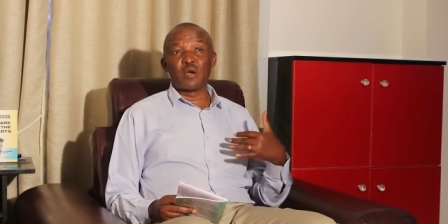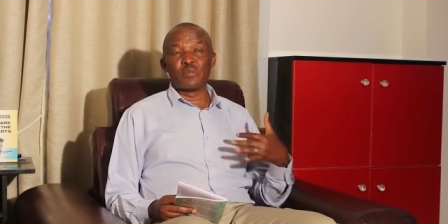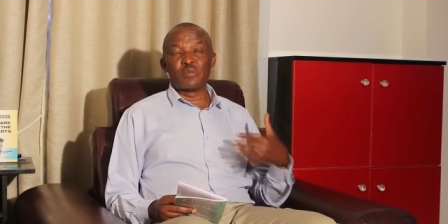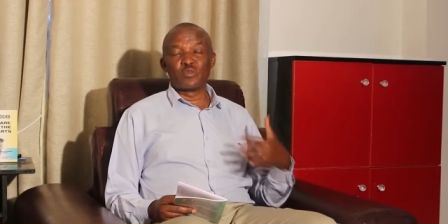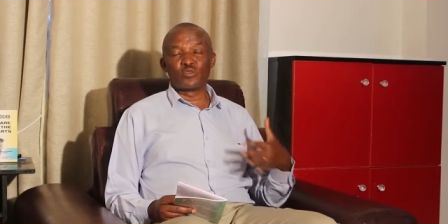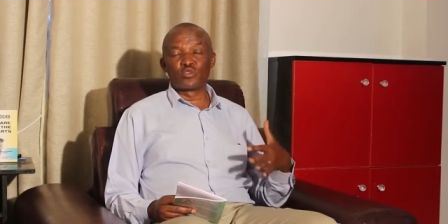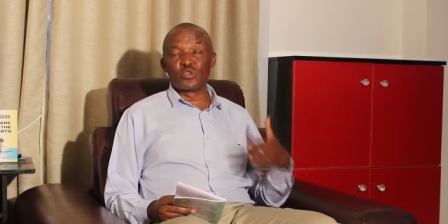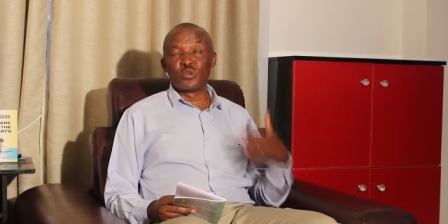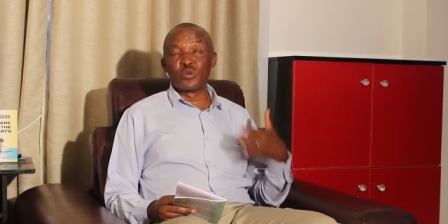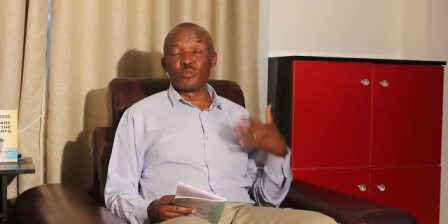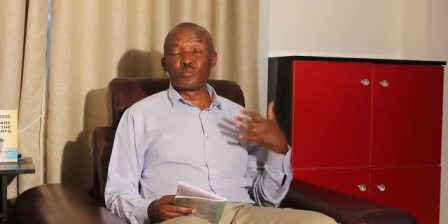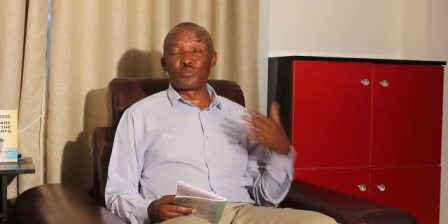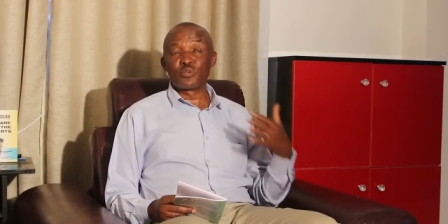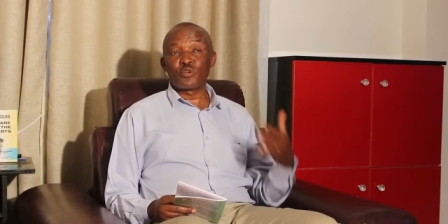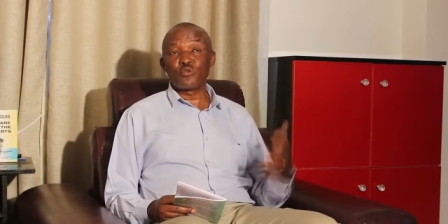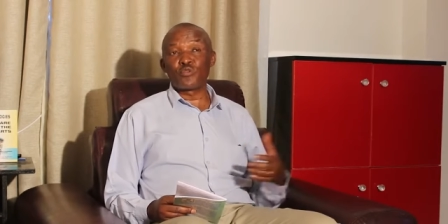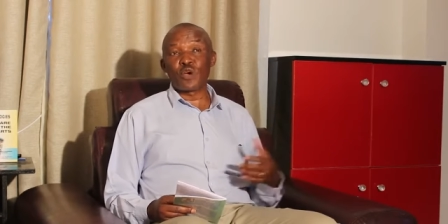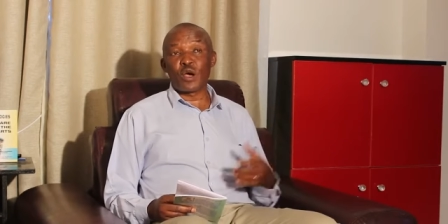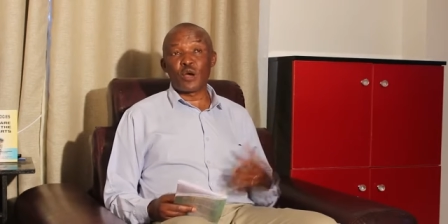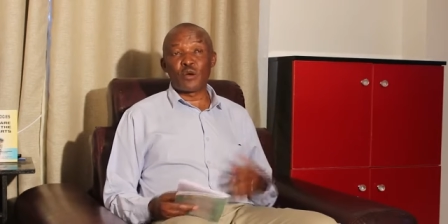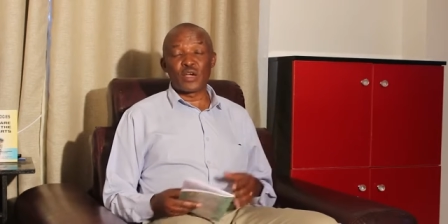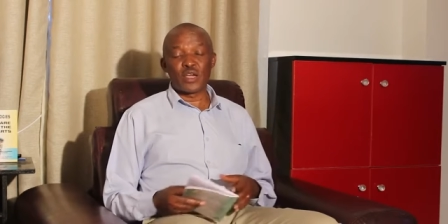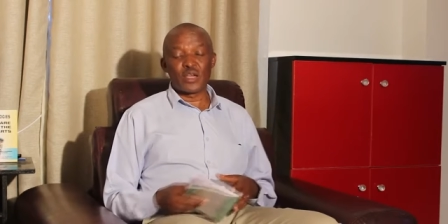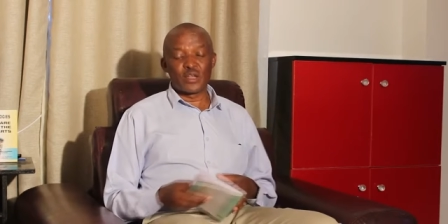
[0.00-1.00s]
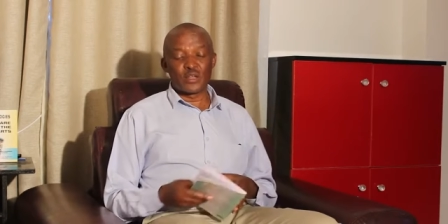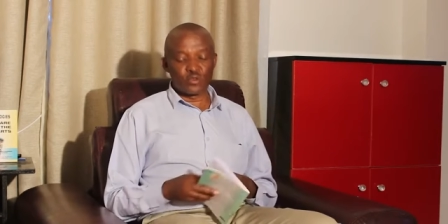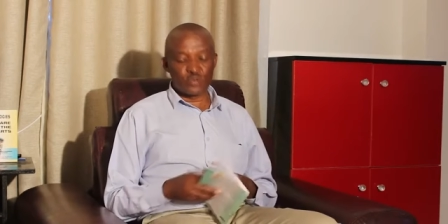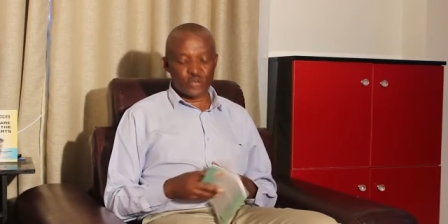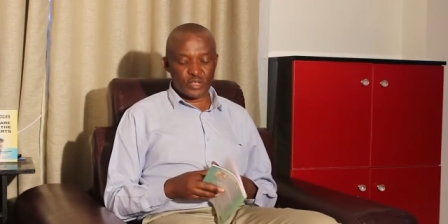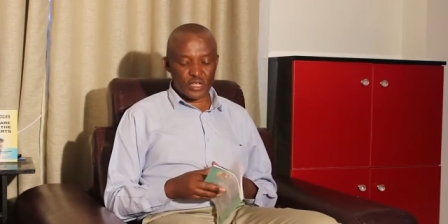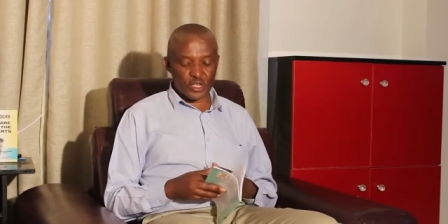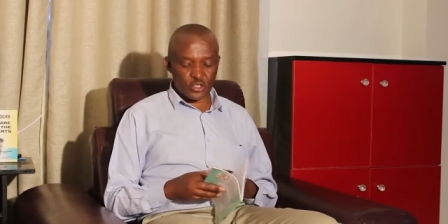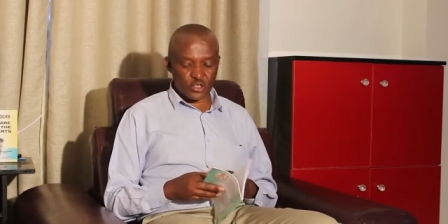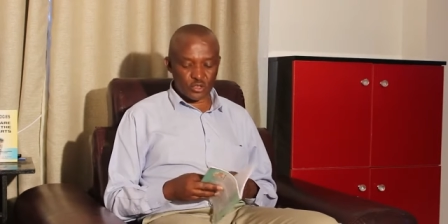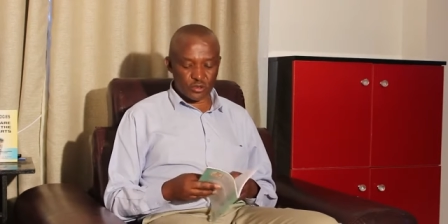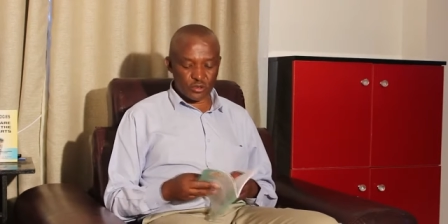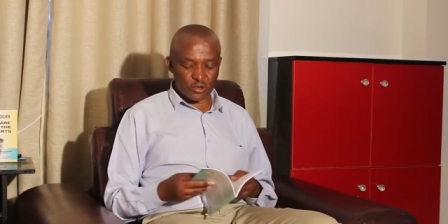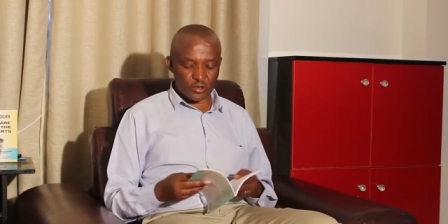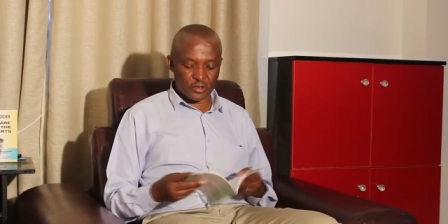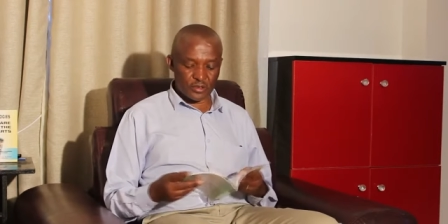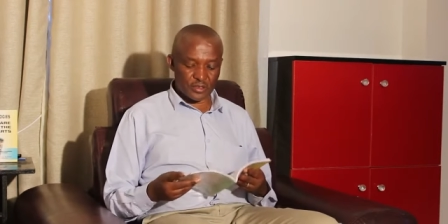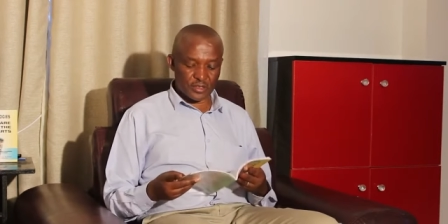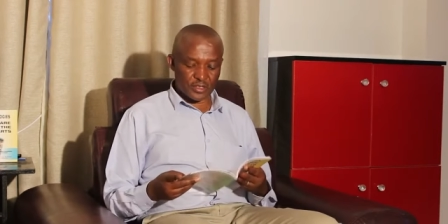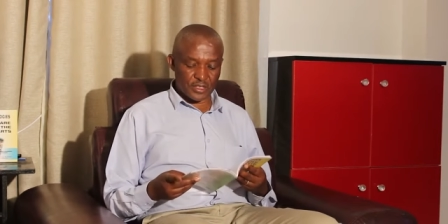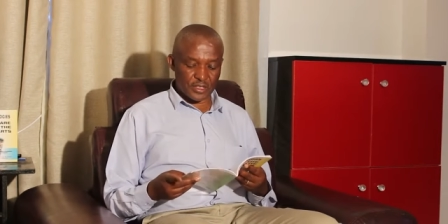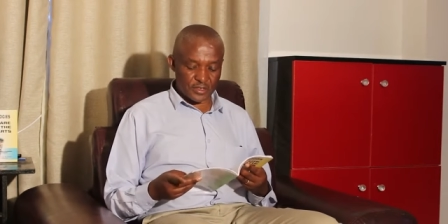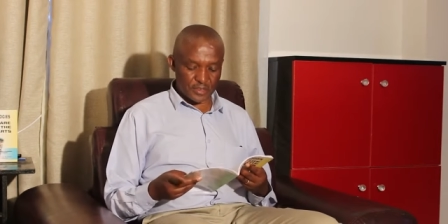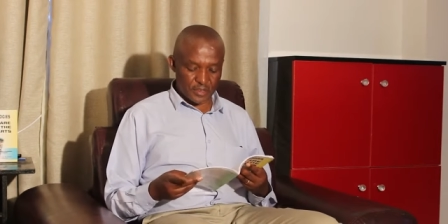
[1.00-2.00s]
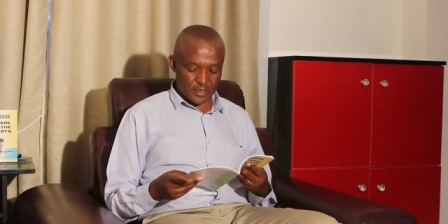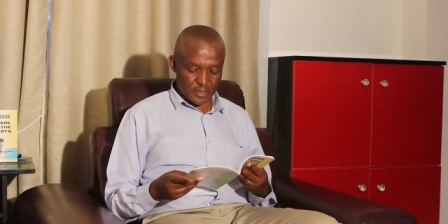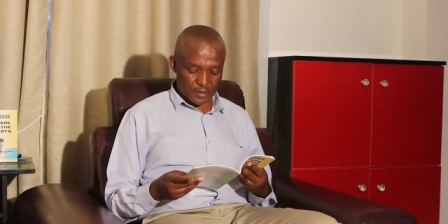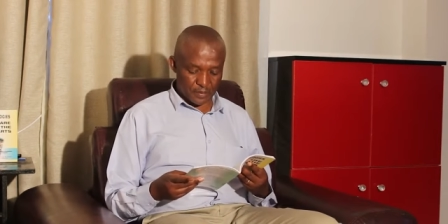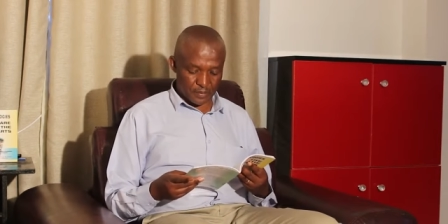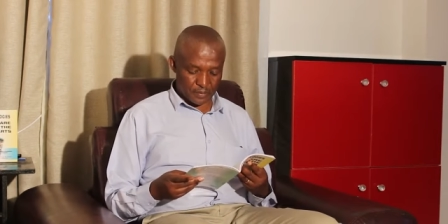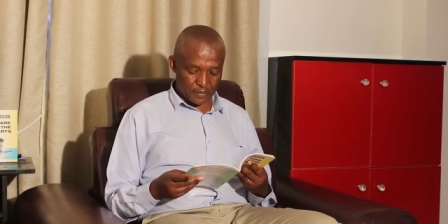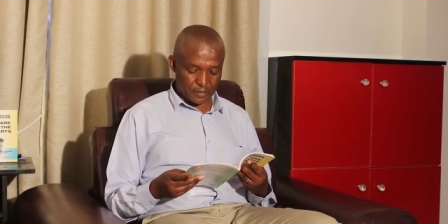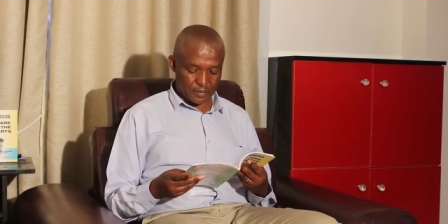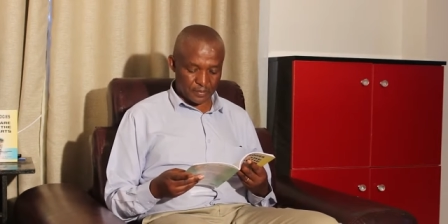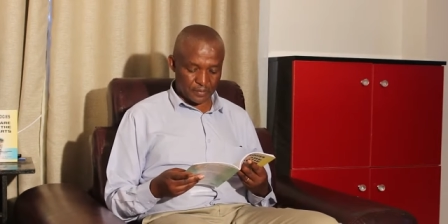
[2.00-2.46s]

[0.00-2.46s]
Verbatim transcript: um, to improve our educational system